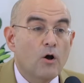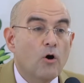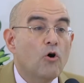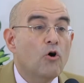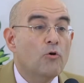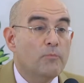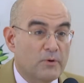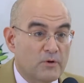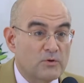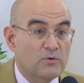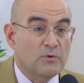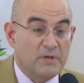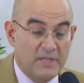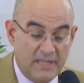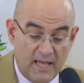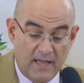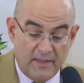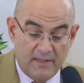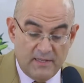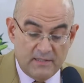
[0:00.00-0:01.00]

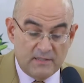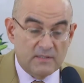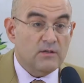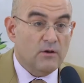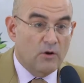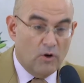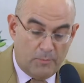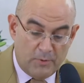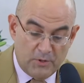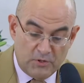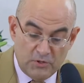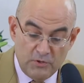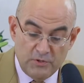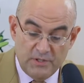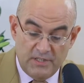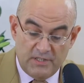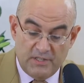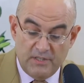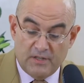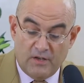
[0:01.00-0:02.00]

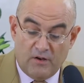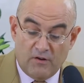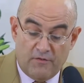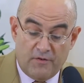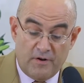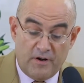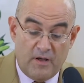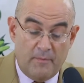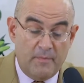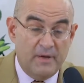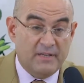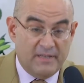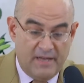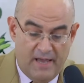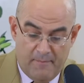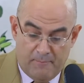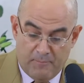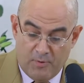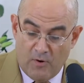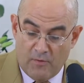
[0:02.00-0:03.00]
opportunity, the government
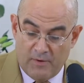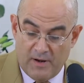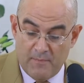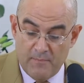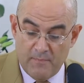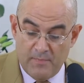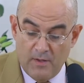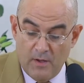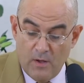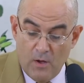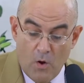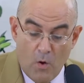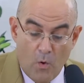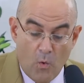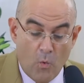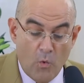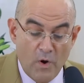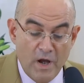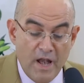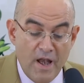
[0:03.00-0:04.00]
aid program,
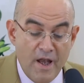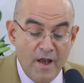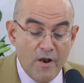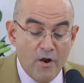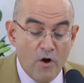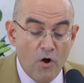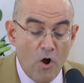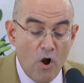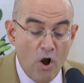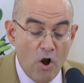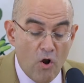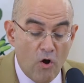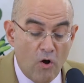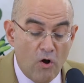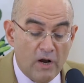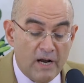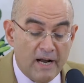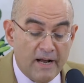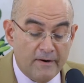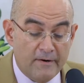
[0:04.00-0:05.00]
will no
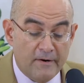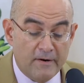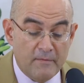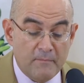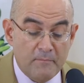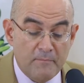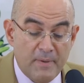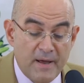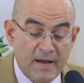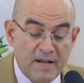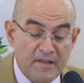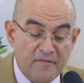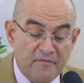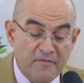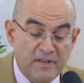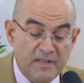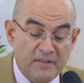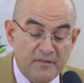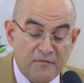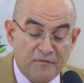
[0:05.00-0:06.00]
longer
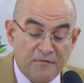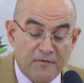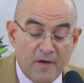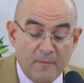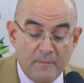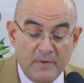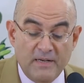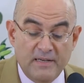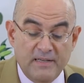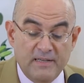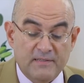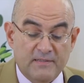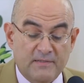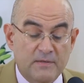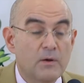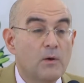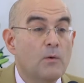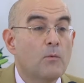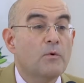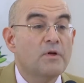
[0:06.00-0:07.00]
benefit families
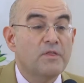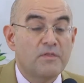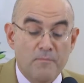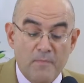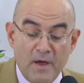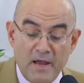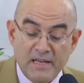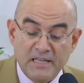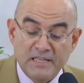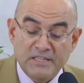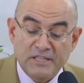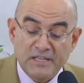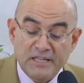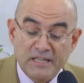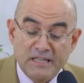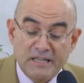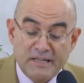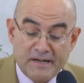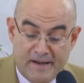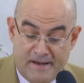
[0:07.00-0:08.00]
with many
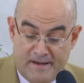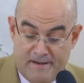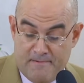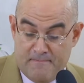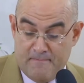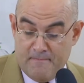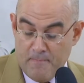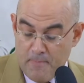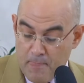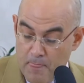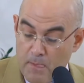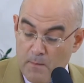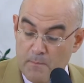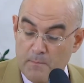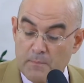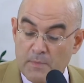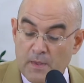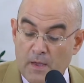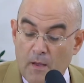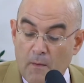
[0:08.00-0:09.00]
children,
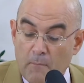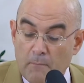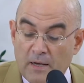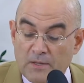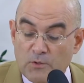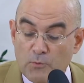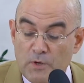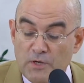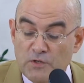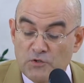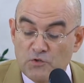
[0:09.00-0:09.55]
but will